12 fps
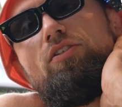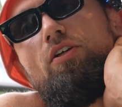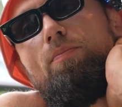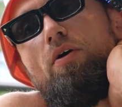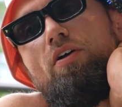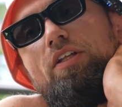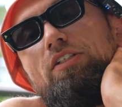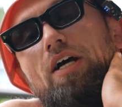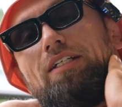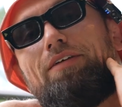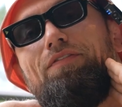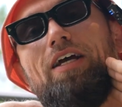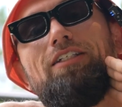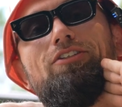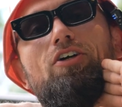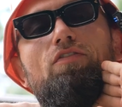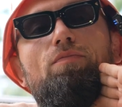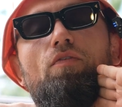So these guys have faced
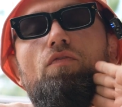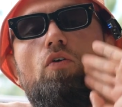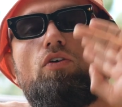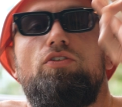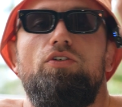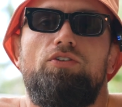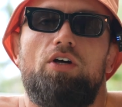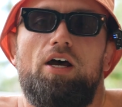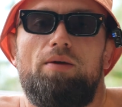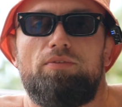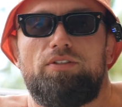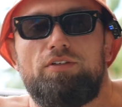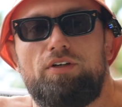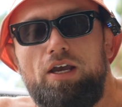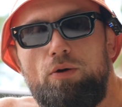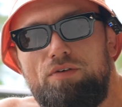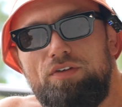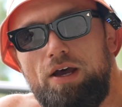off before 2 times.
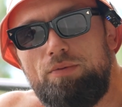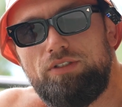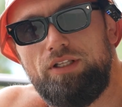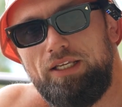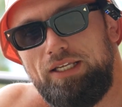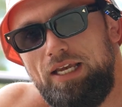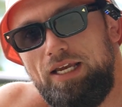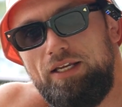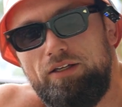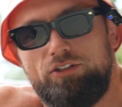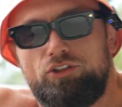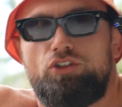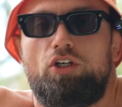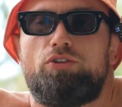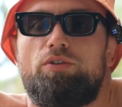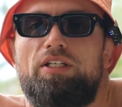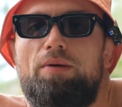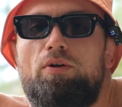However, that was in the gi. Josh
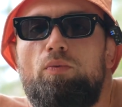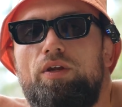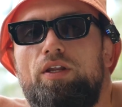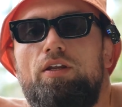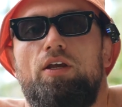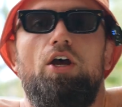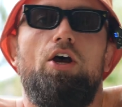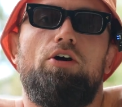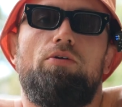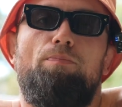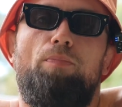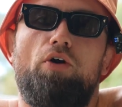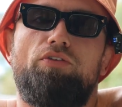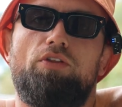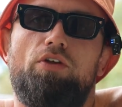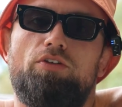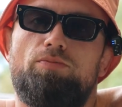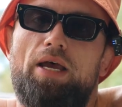was able to win both of
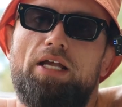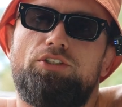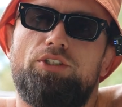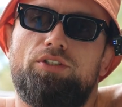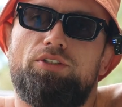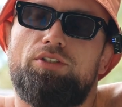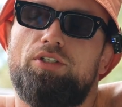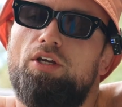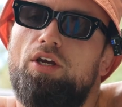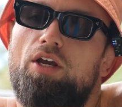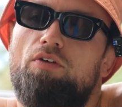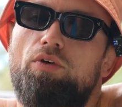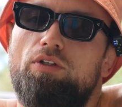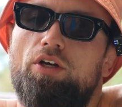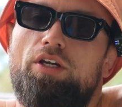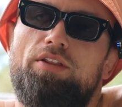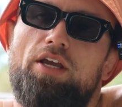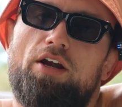those matches. If we
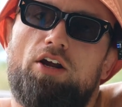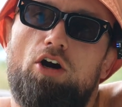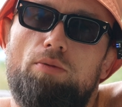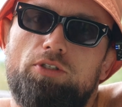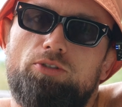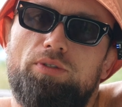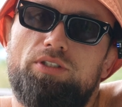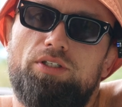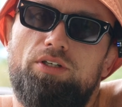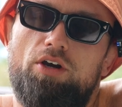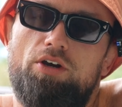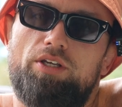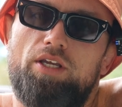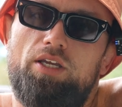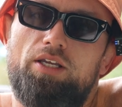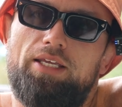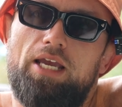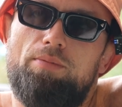look at their accomplishments in
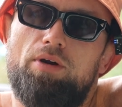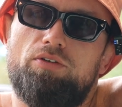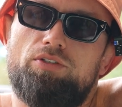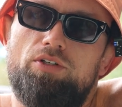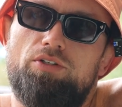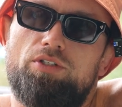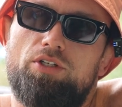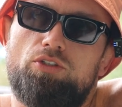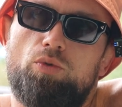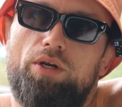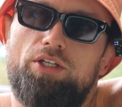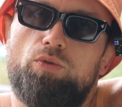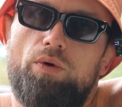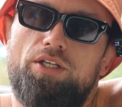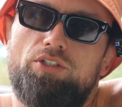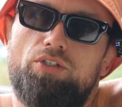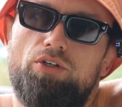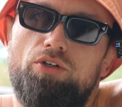no-gi, Gabriel Souza,
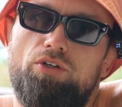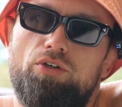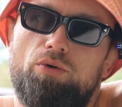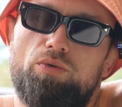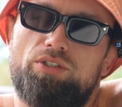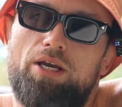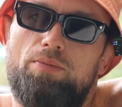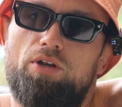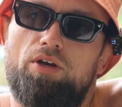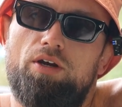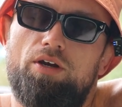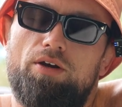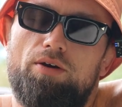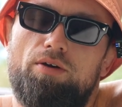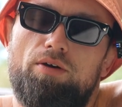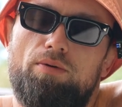2022, was able to